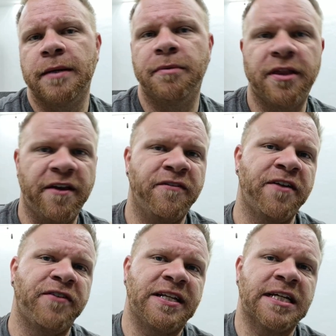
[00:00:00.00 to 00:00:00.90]
But even
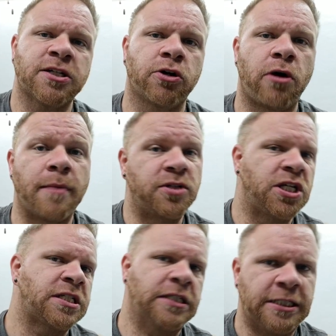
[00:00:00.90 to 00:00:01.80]
if it doesn't grow, I'm
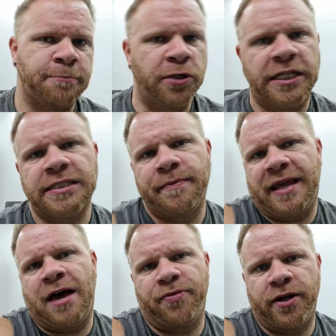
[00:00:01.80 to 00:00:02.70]
just at least putting
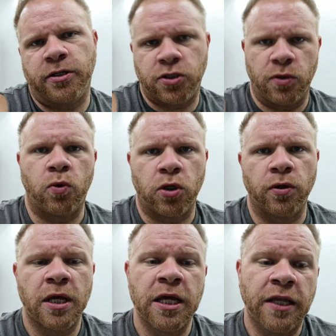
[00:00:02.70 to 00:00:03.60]
something out there to the
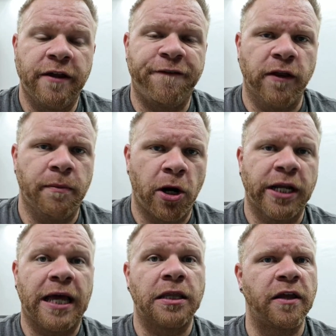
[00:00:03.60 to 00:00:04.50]
world. The affiliate
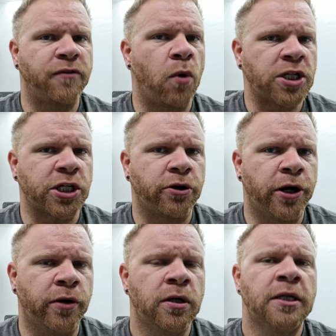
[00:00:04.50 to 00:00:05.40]
marketing, I'd love to watch it
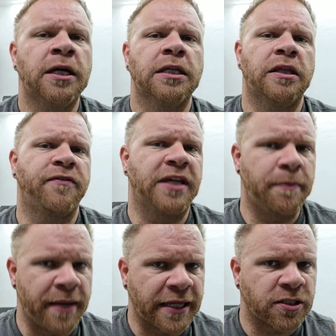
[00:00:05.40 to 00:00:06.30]
grow. love to
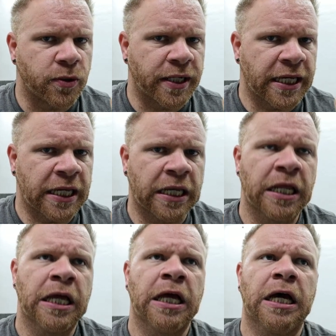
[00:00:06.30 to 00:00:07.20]
get big into it again.
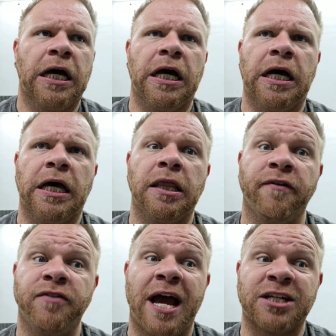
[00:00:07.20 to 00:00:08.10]
Uh, I'd
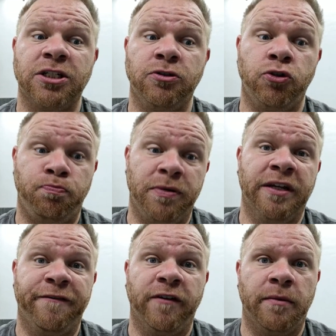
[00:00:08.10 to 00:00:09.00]
love to actually be
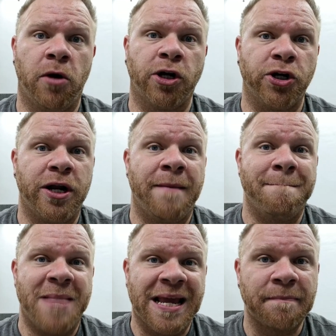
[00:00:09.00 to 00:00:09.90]
an affiliate marketer
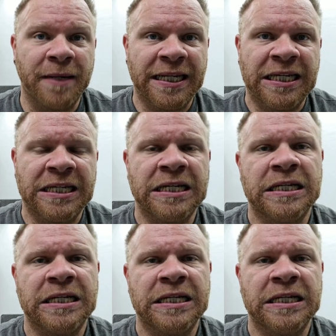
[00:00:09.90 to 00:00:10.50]
and make money.